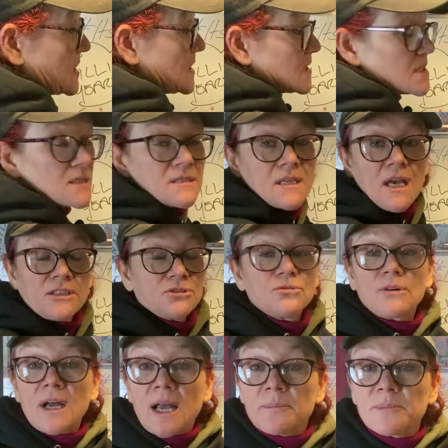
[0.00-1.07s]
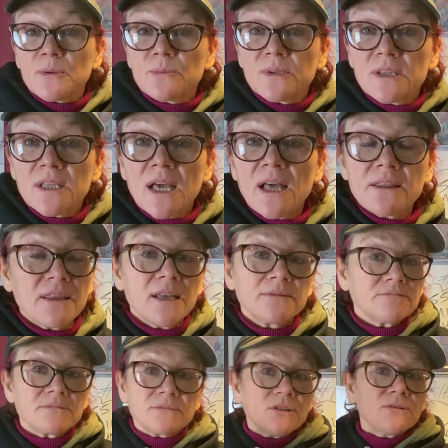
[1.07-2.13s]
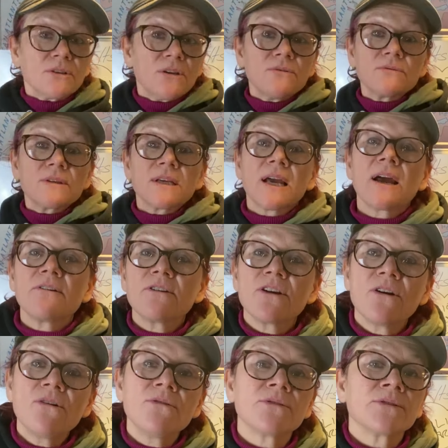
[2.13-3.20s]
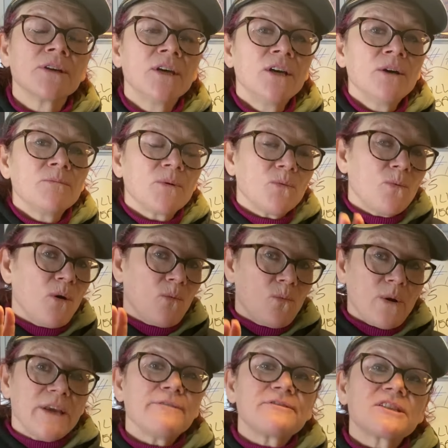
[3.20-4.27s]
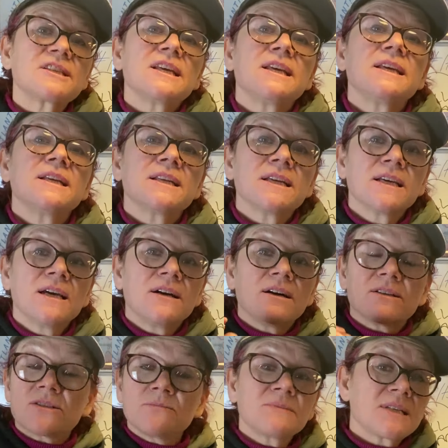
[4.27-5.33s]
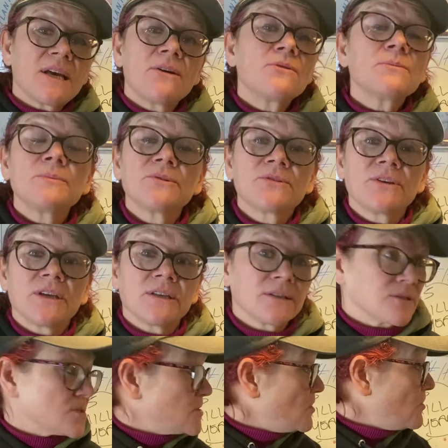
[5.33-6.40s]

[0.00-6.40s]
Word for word: this and you're happy with that, then, you know, carry on. But what we've seen are some terrible things